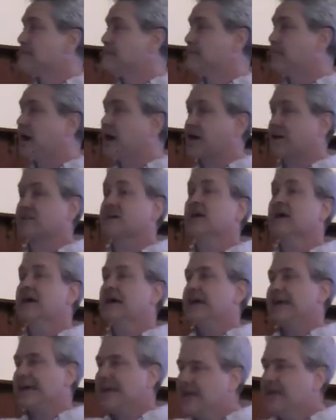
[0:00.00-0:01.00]
But
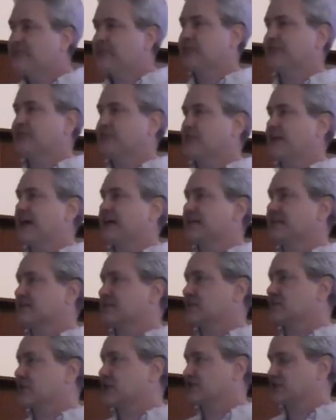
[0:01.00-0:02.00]
if the flag
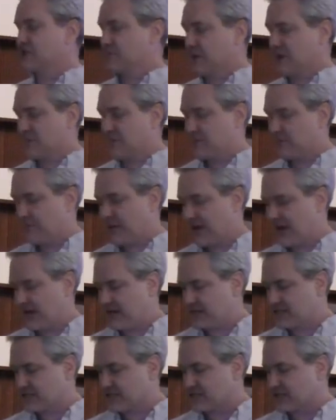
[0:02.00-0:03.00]
desecration amendment
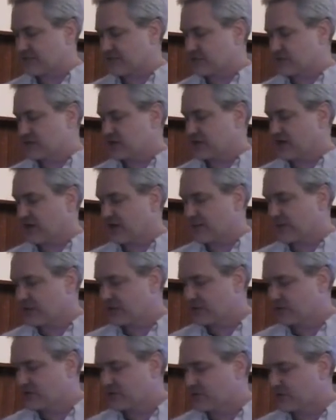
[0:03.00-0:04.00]
passes, the first thing I'm
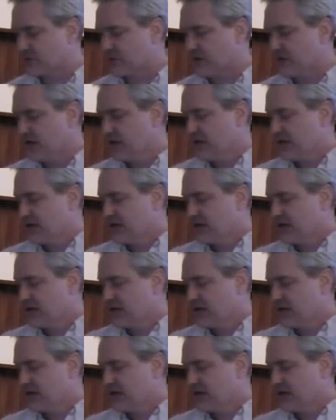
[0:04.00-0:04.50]
going to do